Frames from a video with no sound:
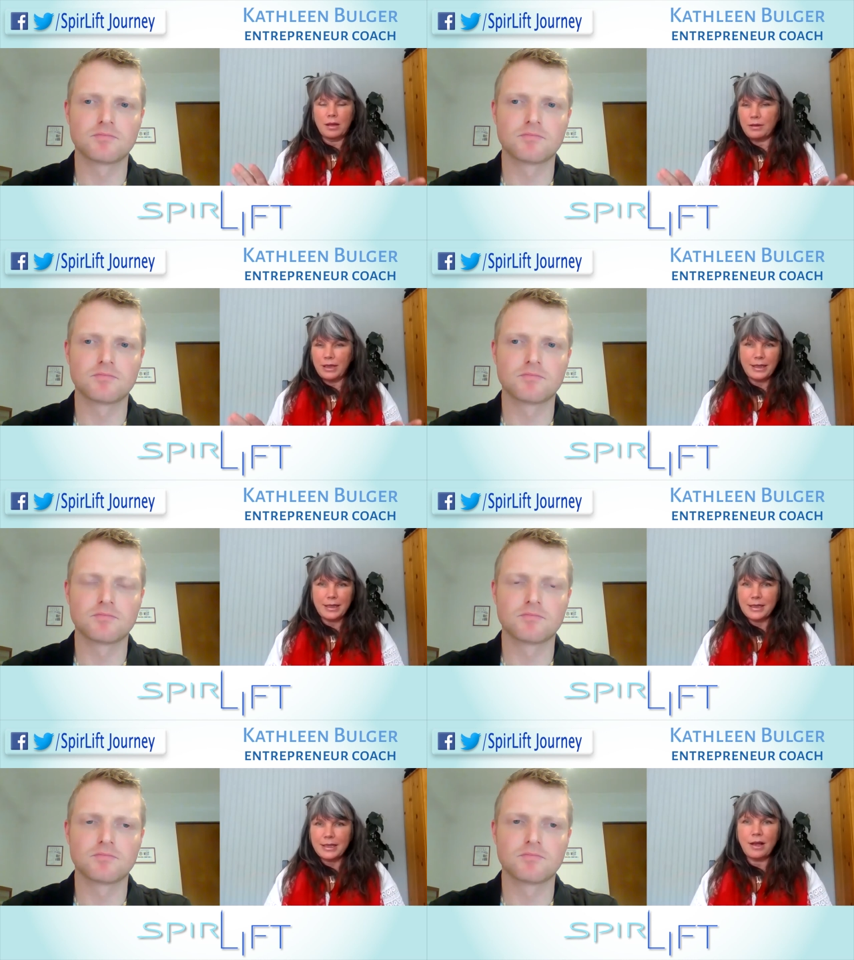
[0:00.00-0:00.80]
Speaker 1: don't think
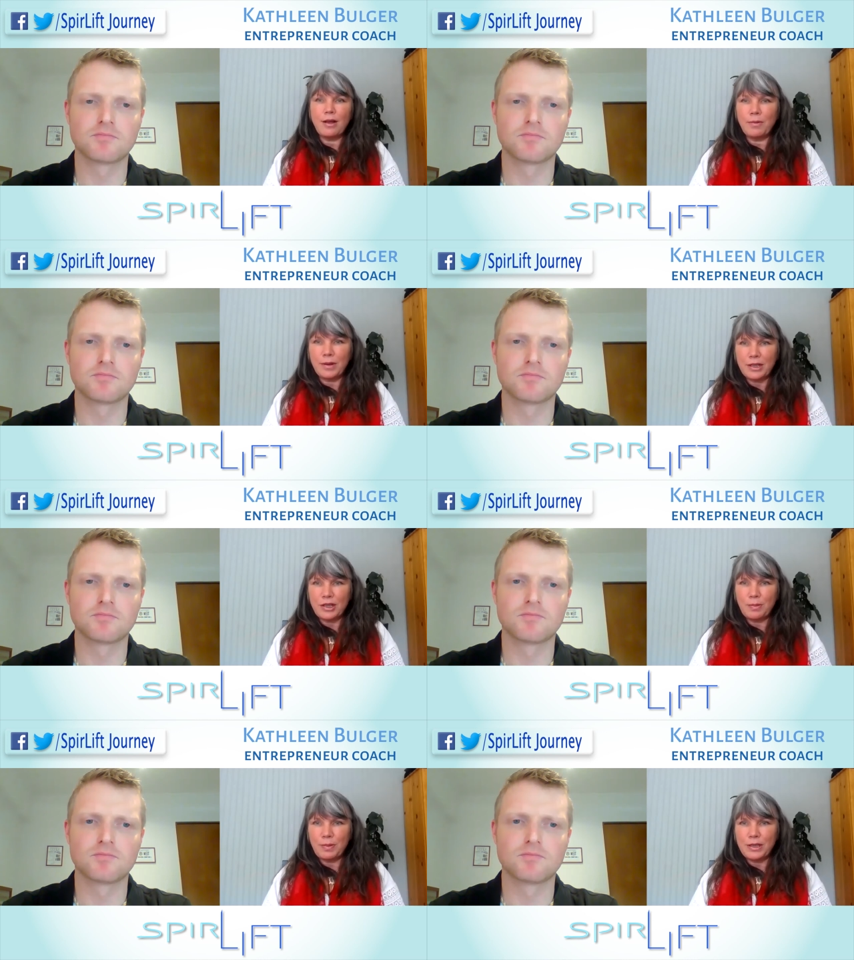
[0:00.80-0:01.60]
this is all what i
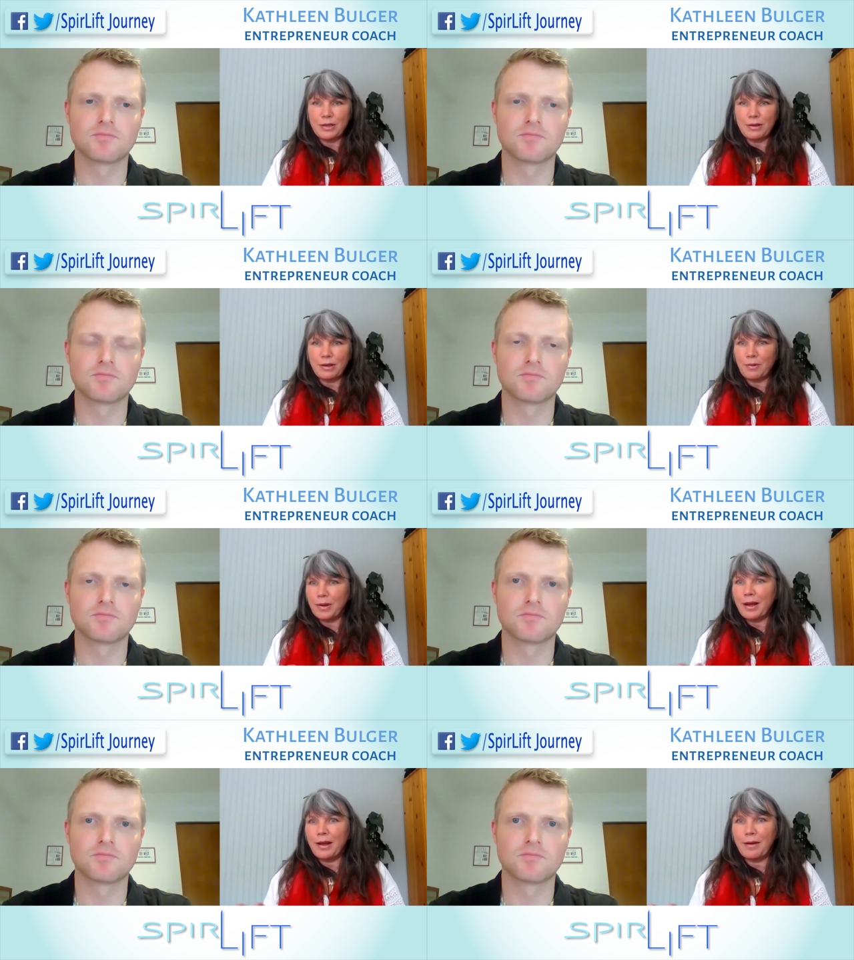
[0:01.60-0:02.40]
should be doing or
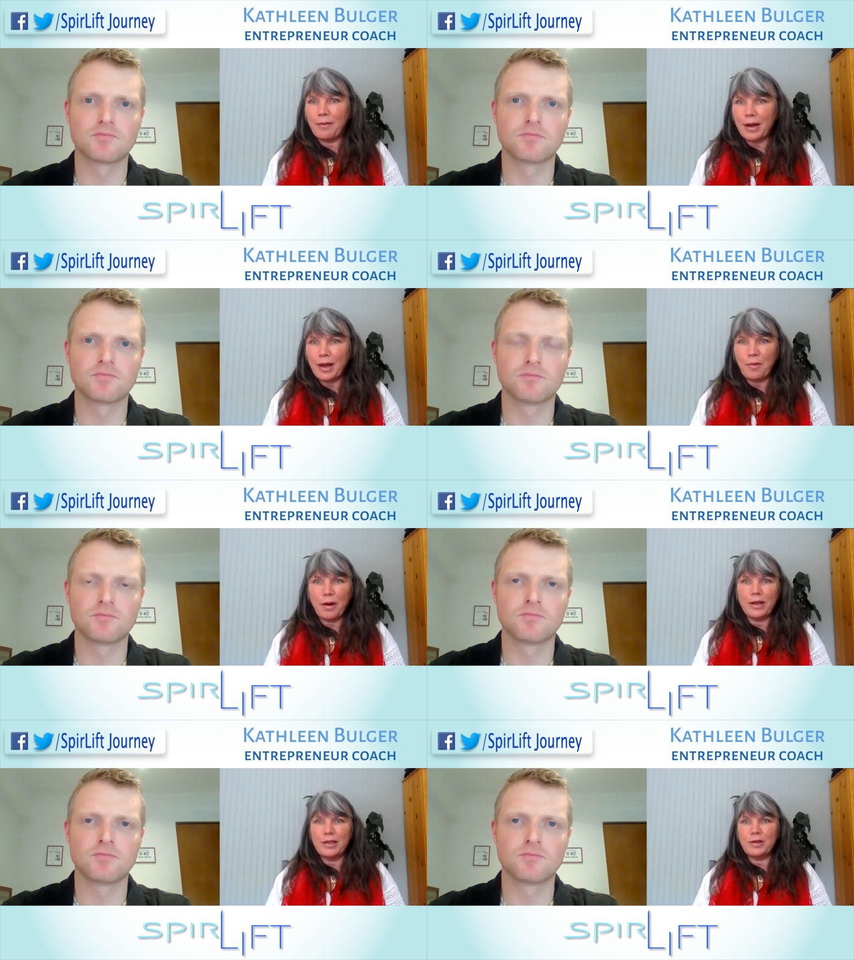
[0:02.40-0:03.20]
what i what i
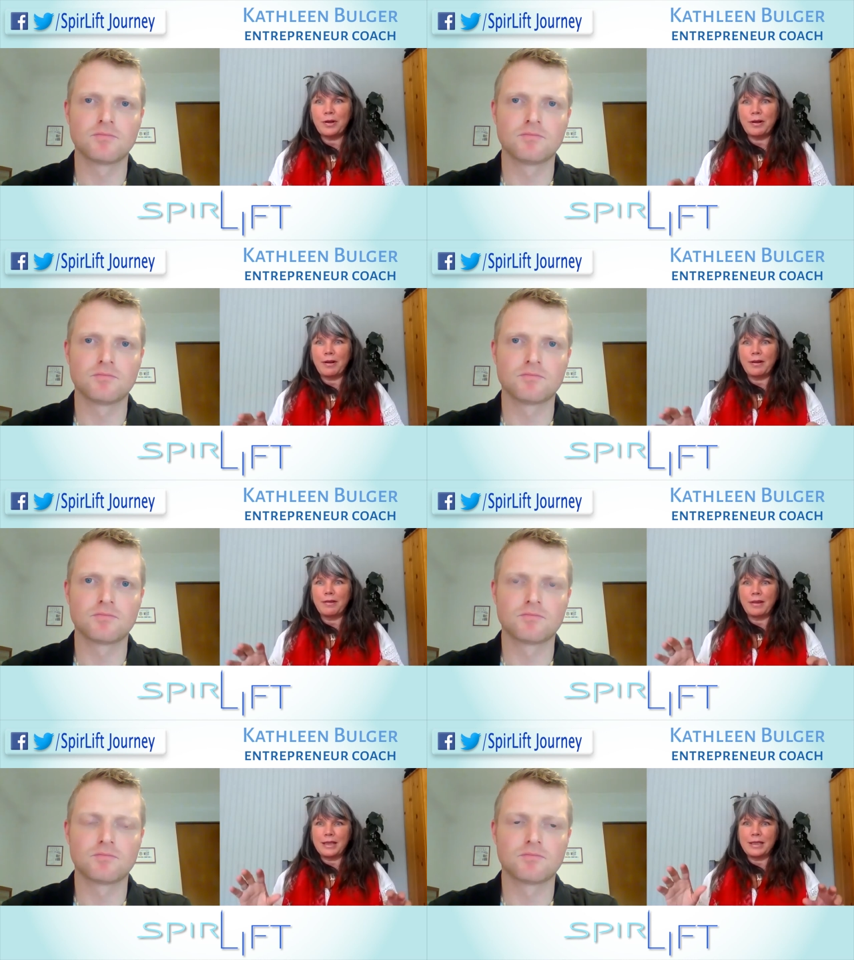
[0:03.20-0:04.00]
want to do or
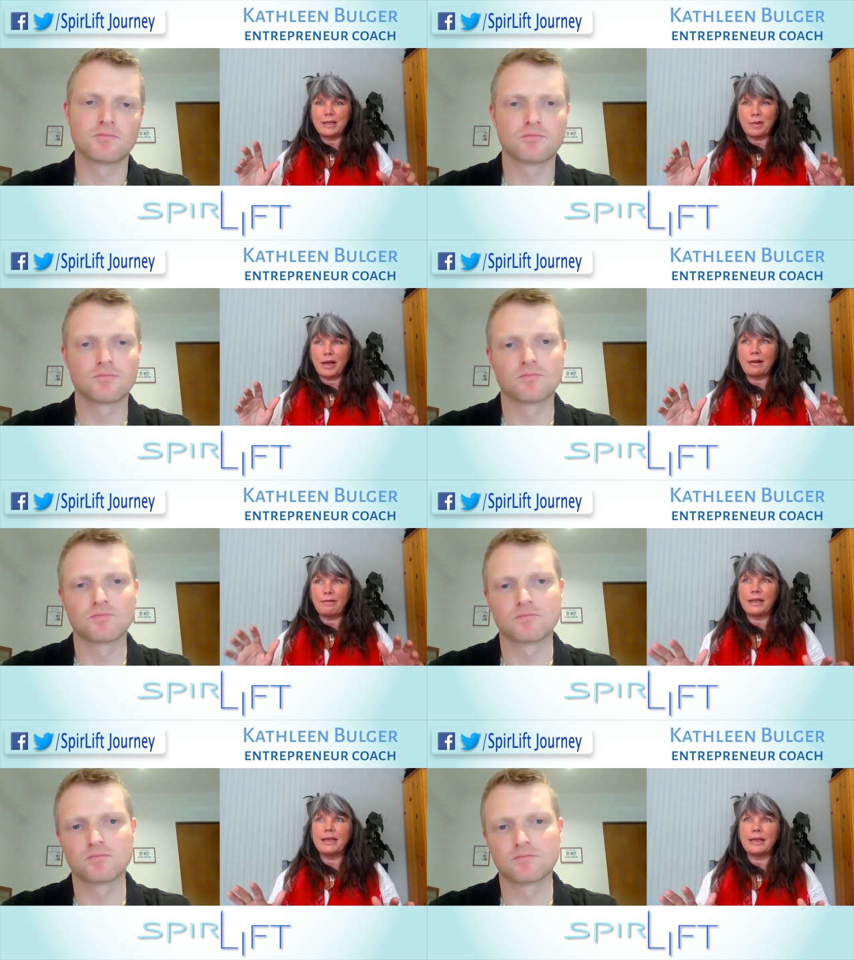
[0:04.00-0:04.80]
this is what i
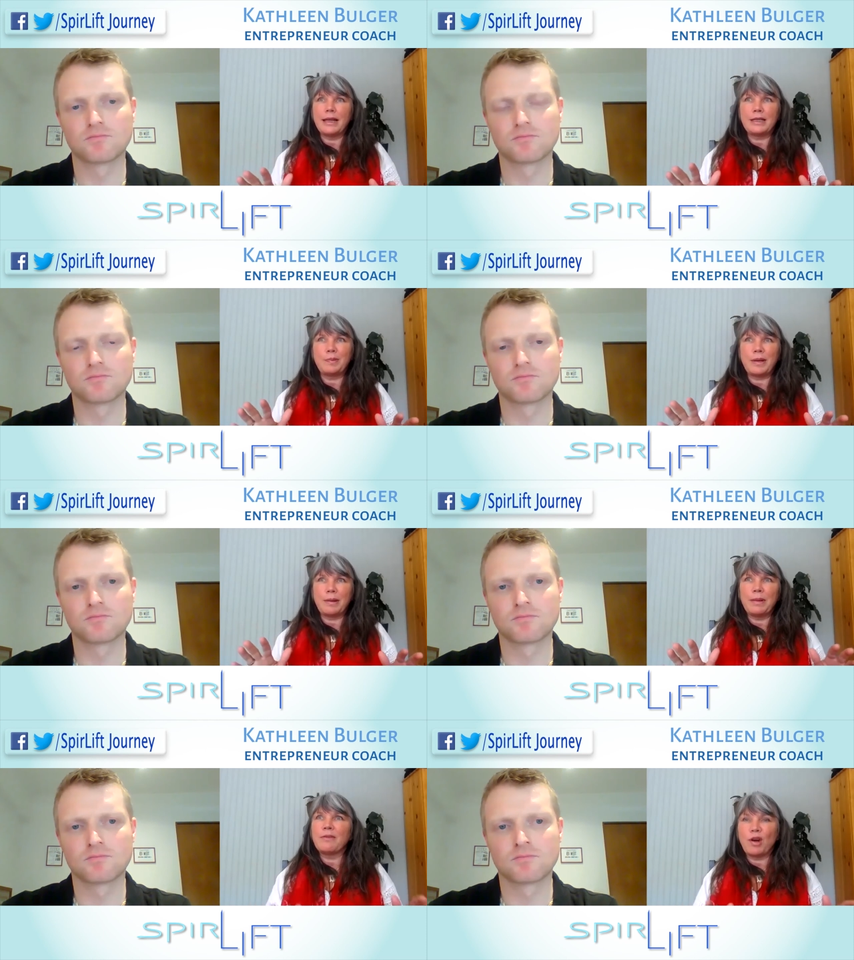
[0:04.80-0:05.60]
really liked but
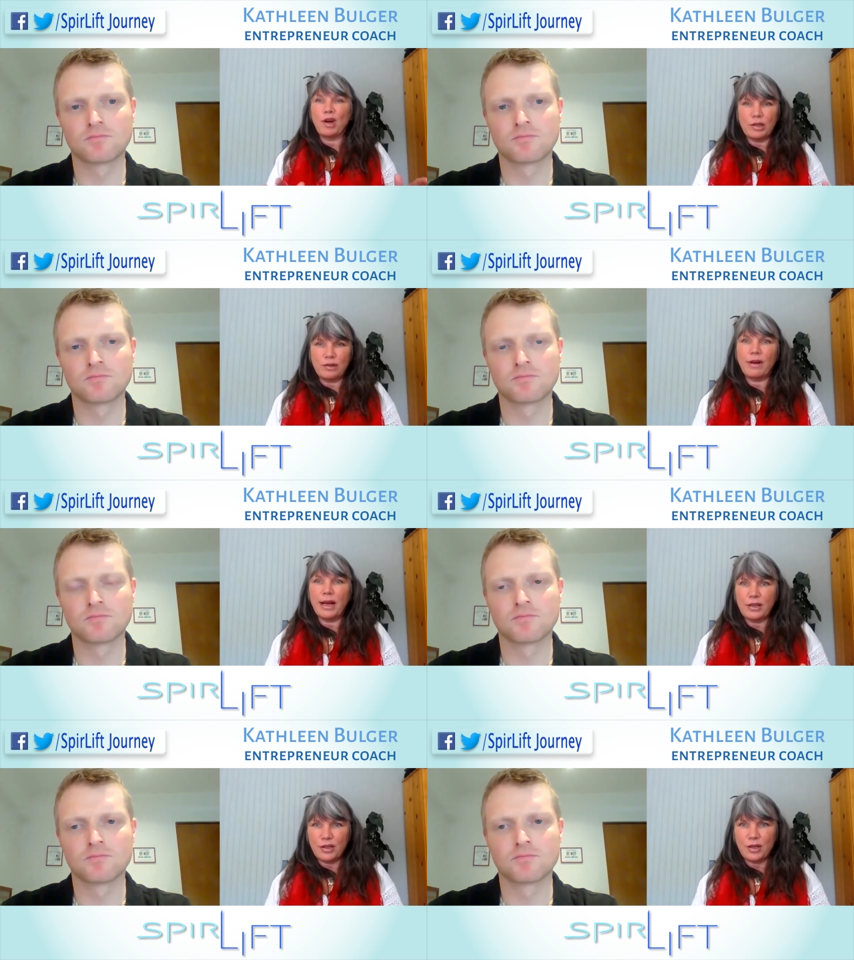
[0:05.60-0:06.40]
i'm in the wrong
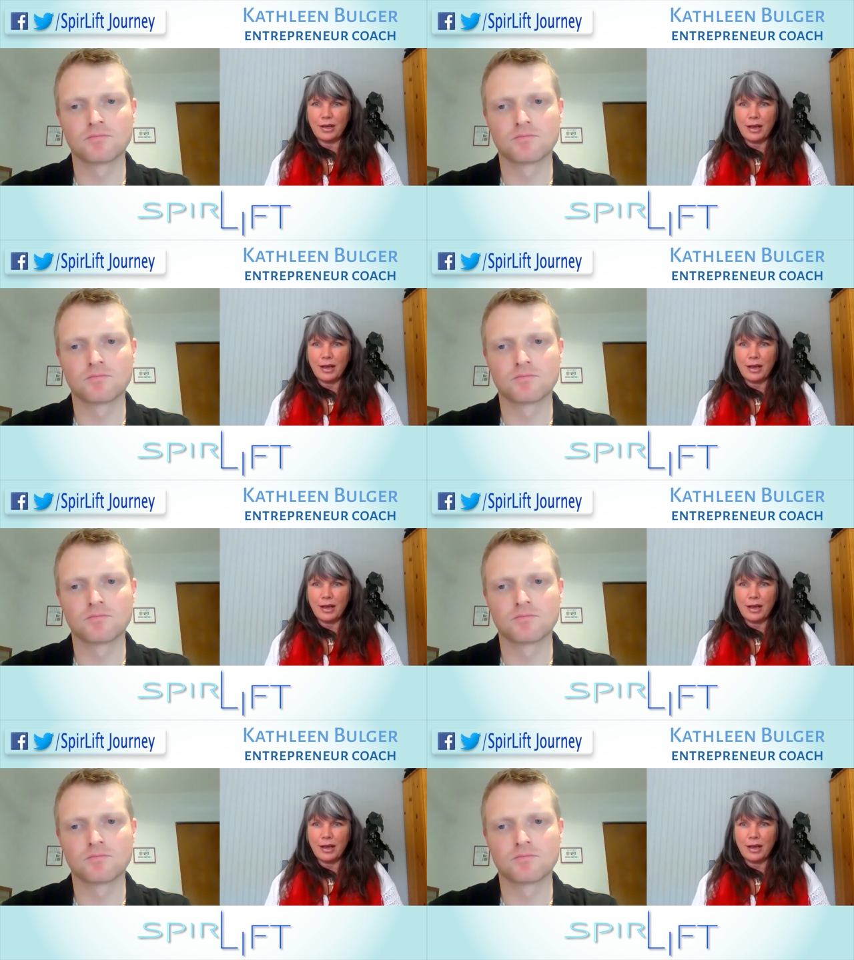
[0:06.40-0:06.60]
direction